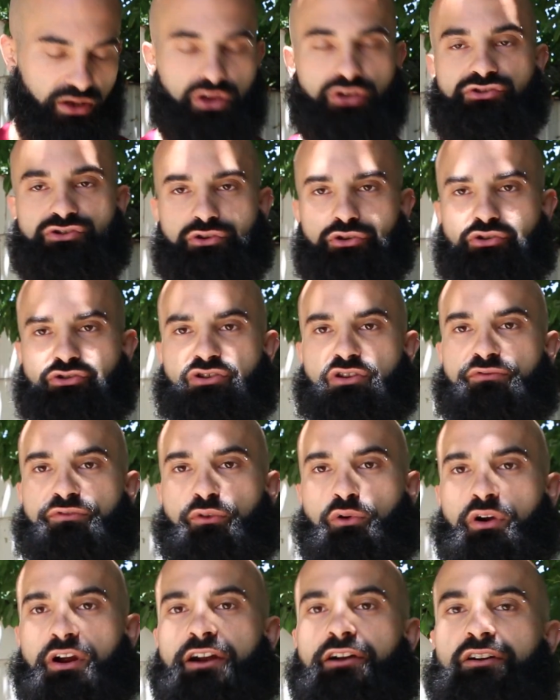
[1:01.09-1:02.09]
So those are the
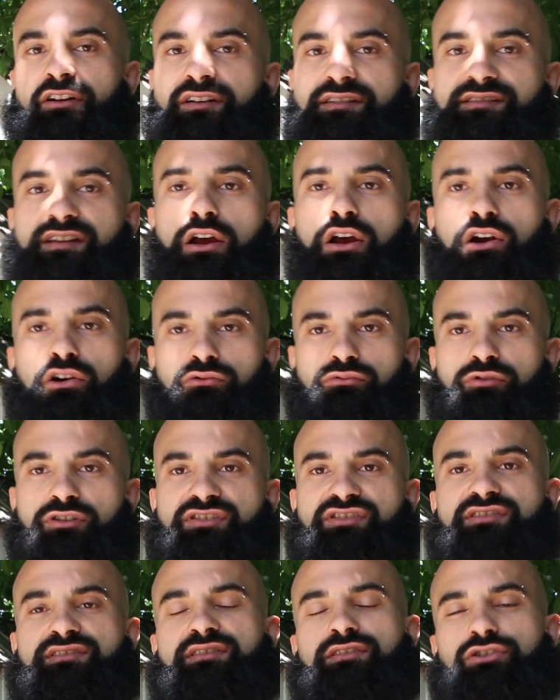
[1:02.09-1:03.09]
4 areas:
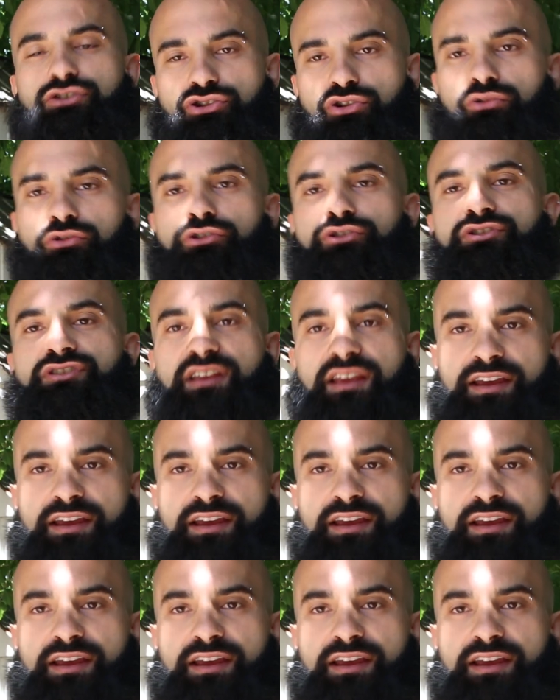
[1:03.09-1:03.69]
wrists, shoulders,